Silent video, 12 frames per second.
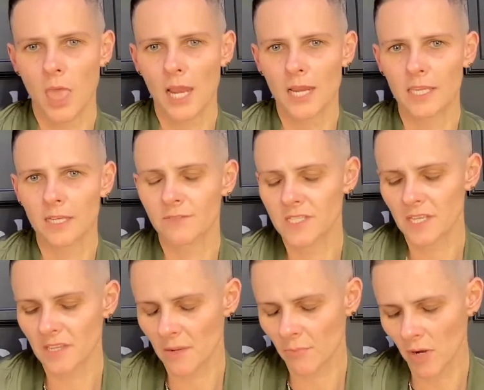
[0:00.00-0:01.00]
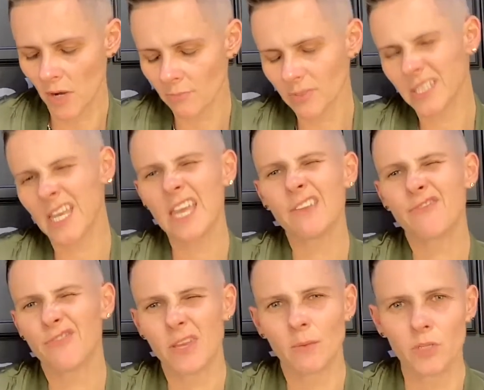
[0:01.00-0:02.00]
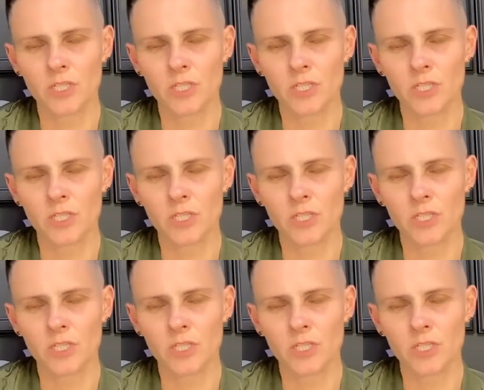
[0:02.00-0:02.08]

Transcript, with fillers: I can't even say that properly. AFib,